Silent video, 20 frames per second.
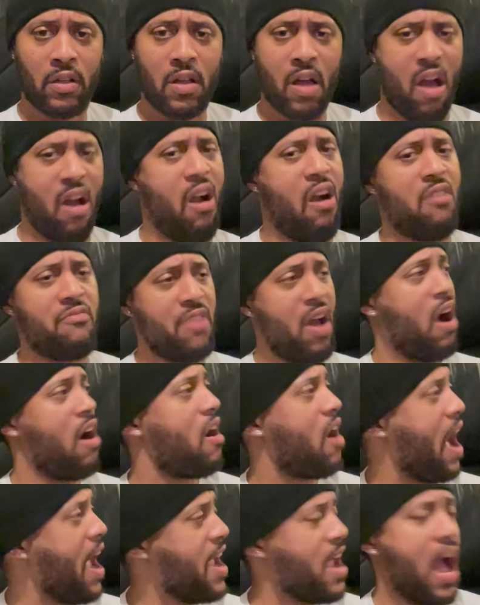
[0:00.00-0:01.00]
Oh no,
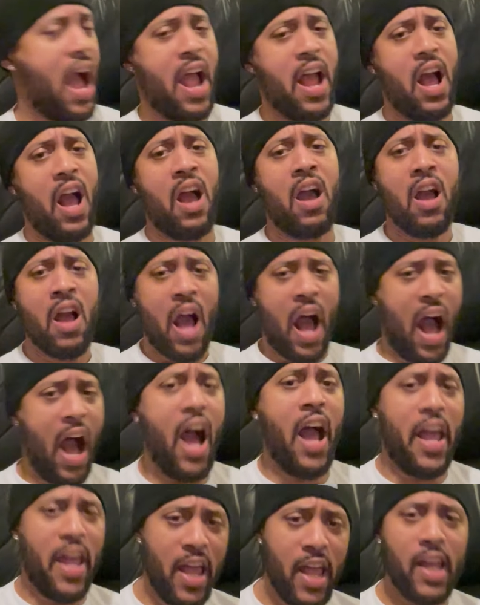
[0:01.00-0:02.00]
I I I
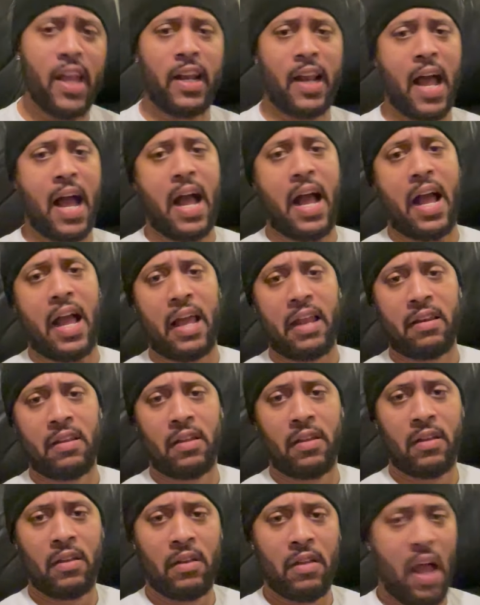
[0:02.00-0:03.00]
headline.
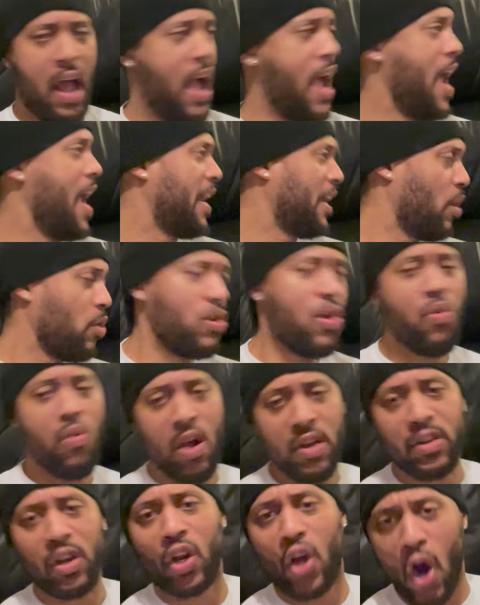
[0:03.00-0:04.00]
I ain't on no
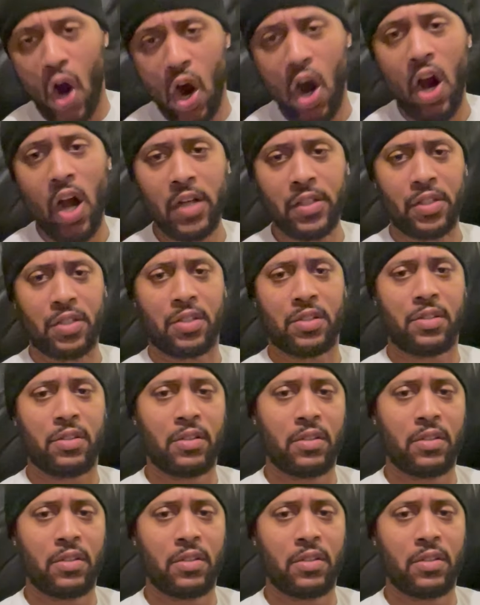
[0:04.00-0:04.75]
undercards.